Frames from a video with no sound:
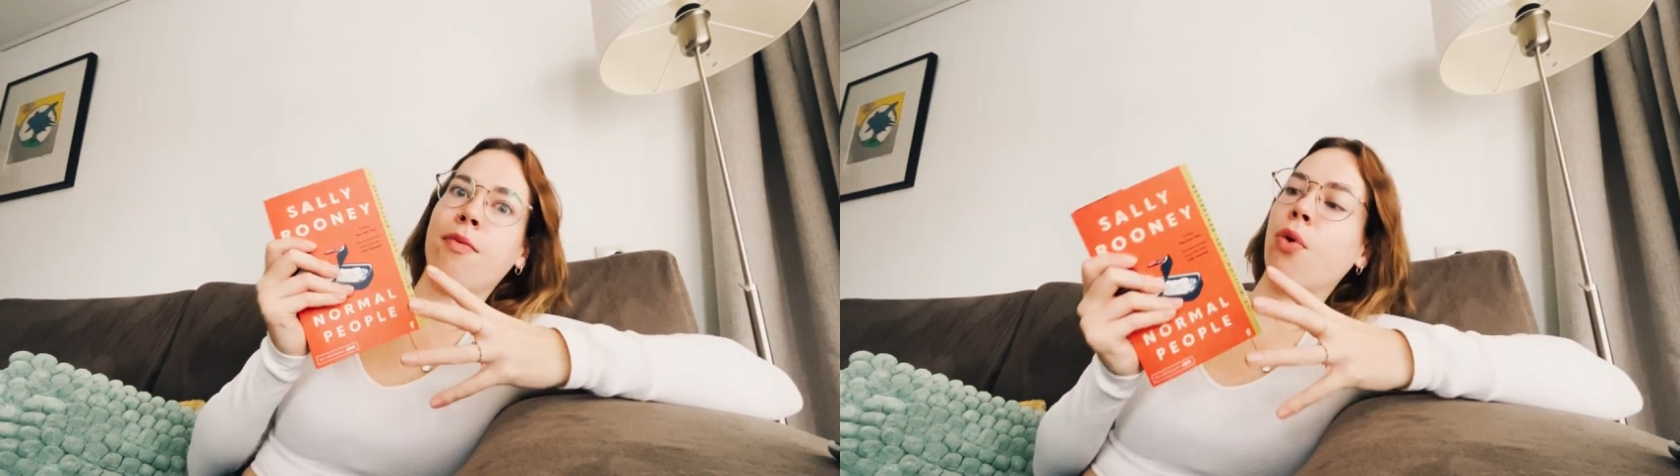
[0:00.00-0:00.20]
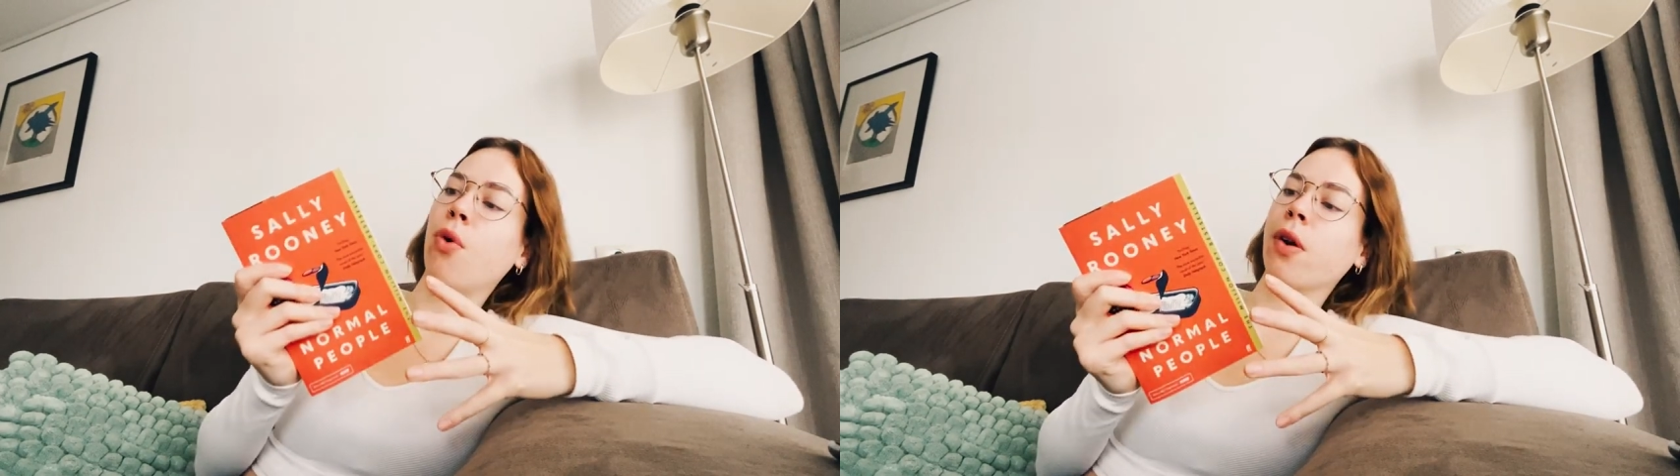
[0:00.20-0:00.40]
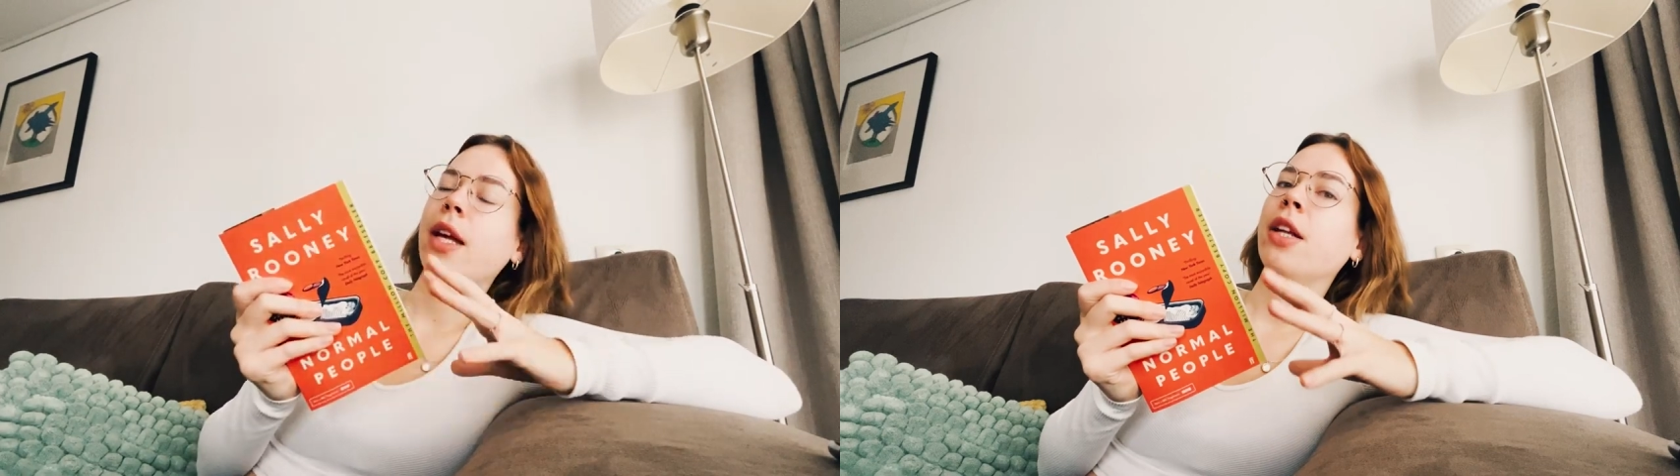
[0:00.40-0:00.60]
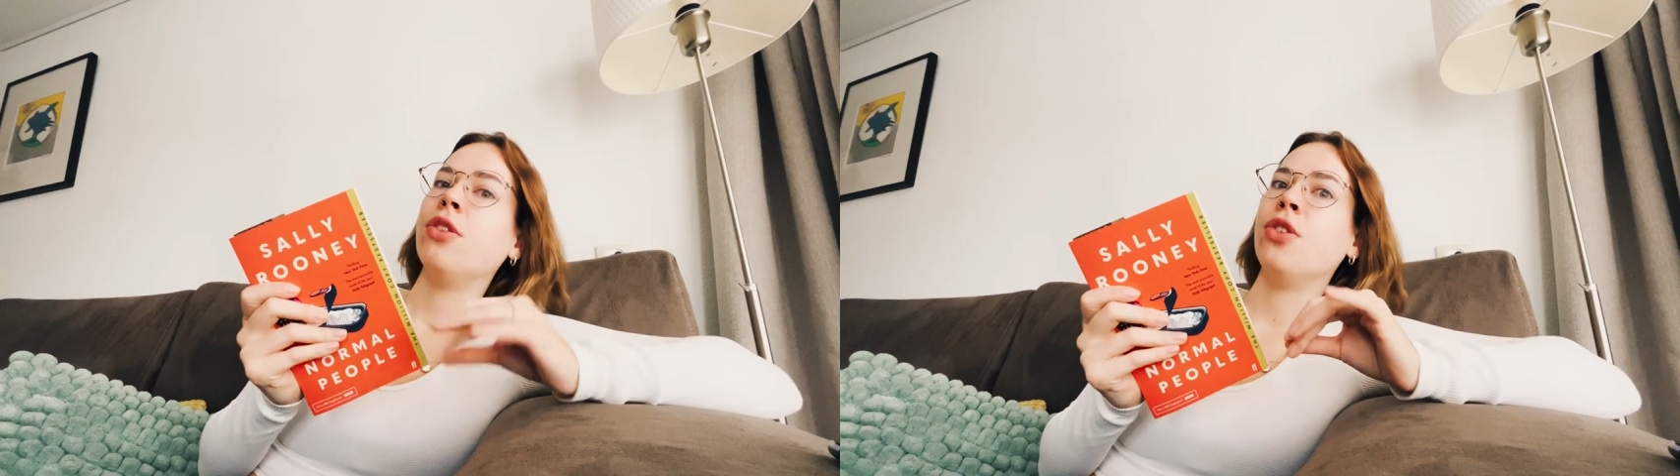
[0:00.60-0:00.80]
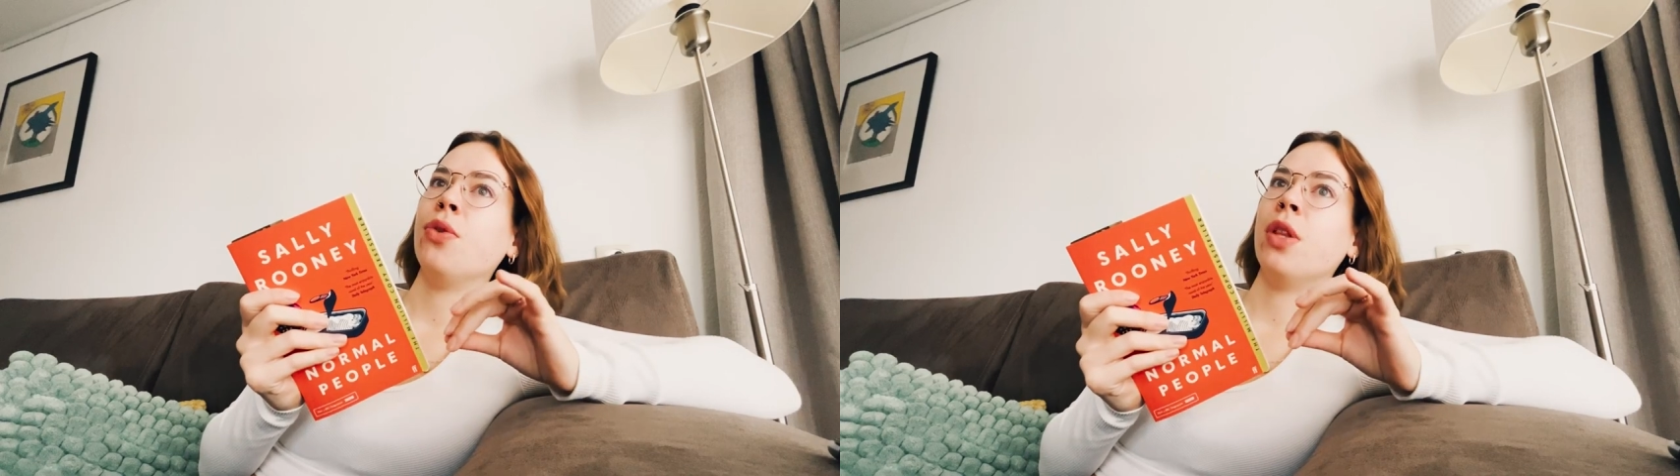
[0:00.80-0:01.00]
more
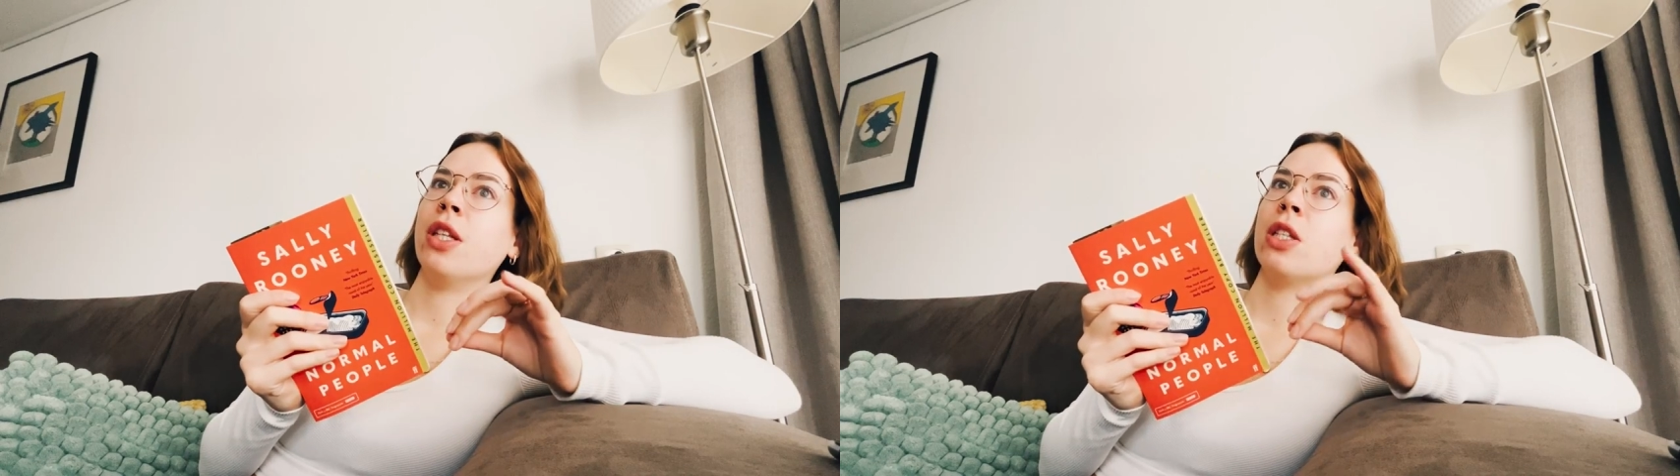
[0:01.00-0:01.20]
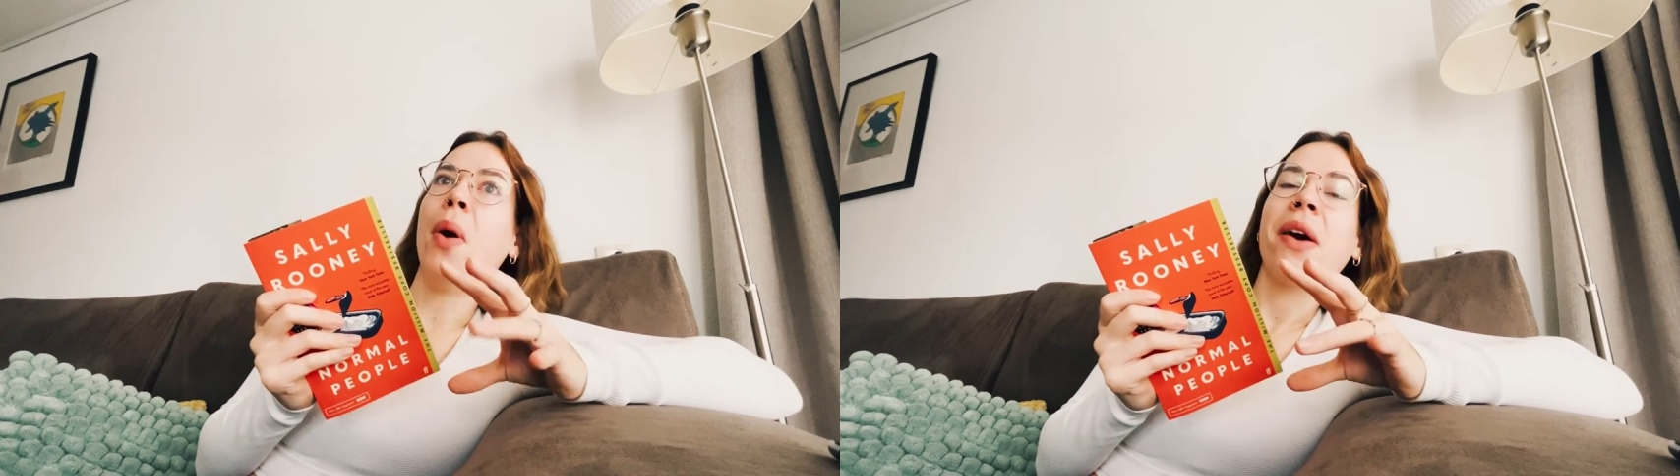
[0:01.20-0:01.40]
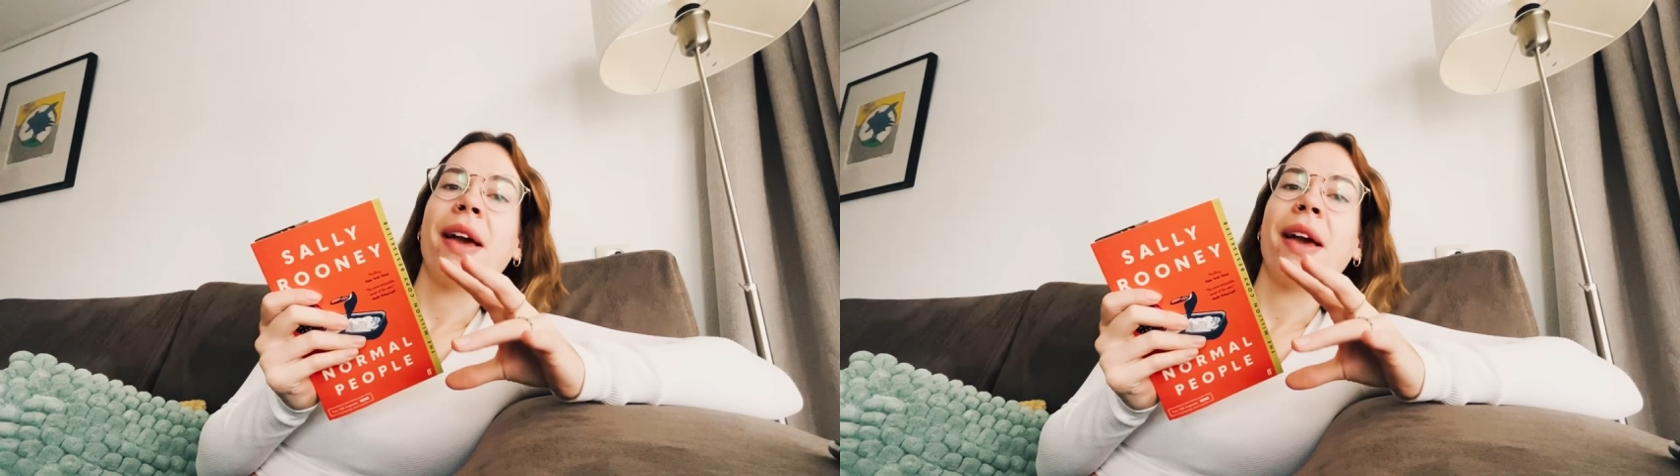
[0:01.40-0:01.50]
into this book